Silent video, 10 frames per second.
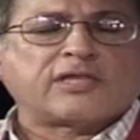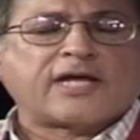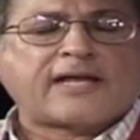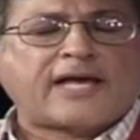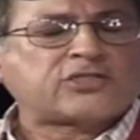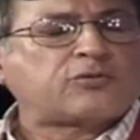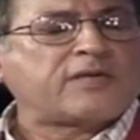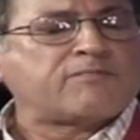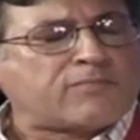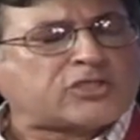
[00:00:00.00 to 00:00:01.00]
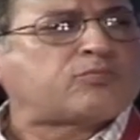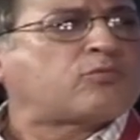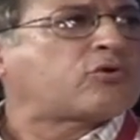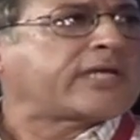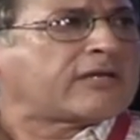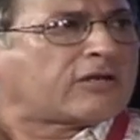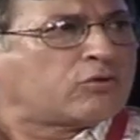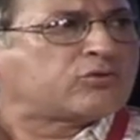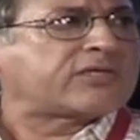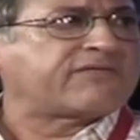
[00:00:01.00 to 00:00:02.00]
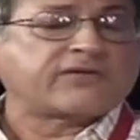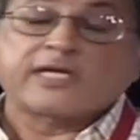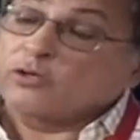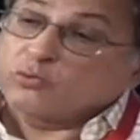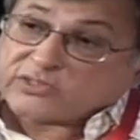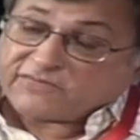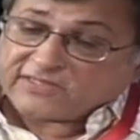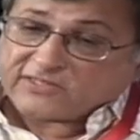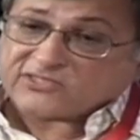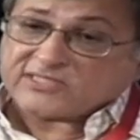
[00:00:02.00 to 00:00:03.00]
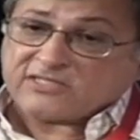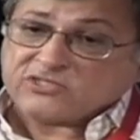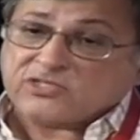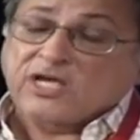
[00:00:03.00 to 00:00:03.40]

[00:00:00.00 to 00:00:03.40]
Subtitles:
that has to be much more inclusive. Inclusive in the sense